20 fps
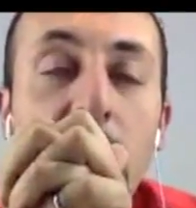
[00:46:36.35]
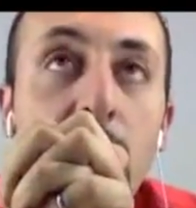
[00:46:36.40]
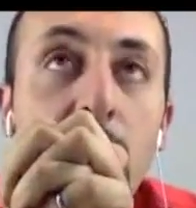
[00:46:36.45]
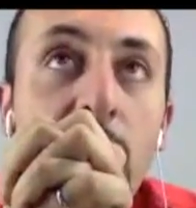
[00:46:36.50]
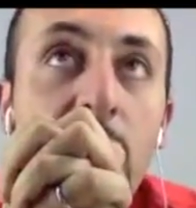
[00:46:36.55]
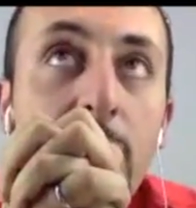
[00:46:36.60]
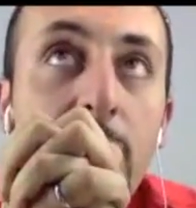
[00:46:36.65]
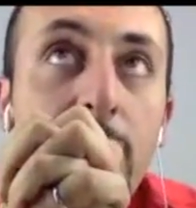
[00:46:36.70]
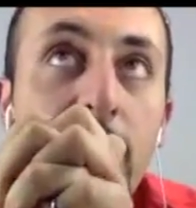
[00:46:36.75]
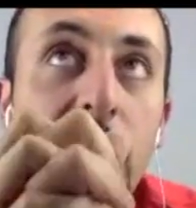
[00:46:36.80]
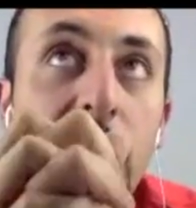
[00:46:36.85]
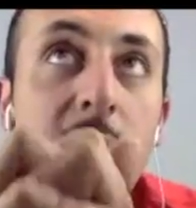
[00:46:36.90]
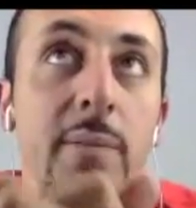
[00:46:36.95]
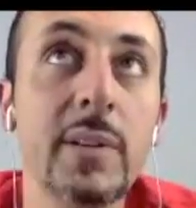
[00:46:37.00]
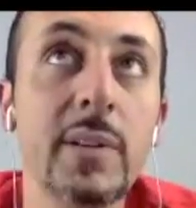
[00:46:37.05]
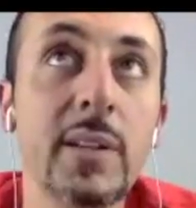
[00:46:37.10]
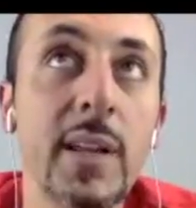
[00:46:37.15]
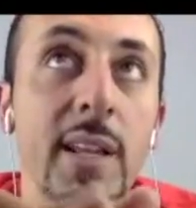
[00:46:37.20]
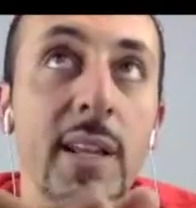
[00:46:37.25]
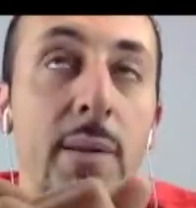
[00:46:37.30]
You want to put them
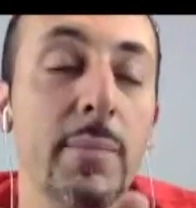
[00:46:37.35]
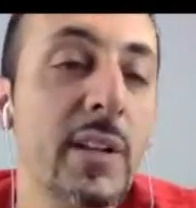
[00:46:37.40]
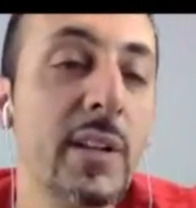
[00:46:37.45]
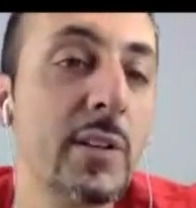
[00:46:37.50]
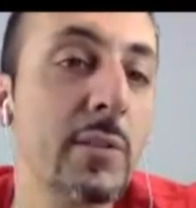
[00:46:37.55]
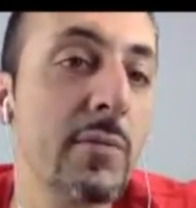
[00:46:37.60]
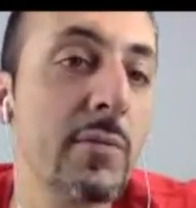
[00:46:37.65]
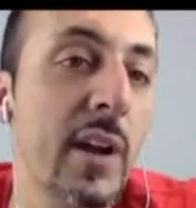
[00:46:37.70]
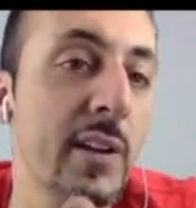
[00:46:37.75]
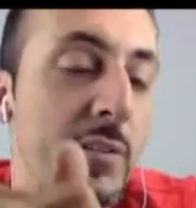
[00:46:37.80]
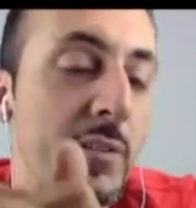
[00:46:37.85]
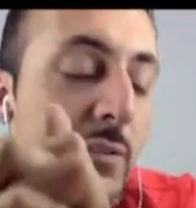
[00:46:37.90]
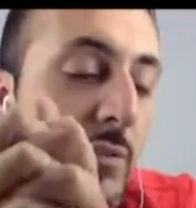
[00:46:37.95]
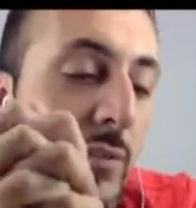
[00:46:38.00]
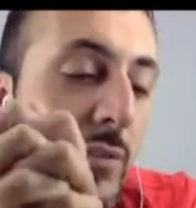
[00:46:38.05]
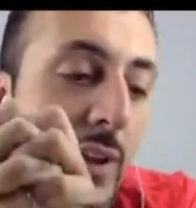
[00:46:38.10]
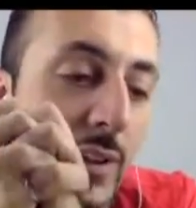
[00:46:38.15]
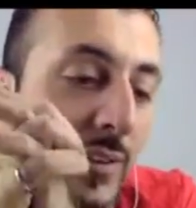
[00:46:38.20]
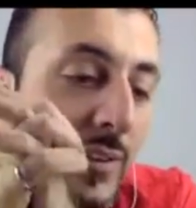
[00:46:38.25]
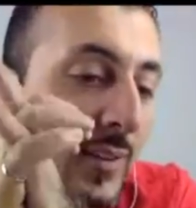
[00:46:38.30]
in the big directories,
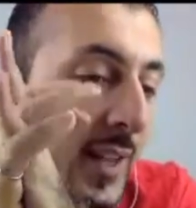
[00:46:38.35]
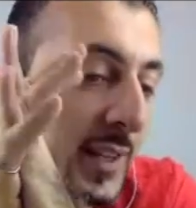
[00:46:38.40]
right?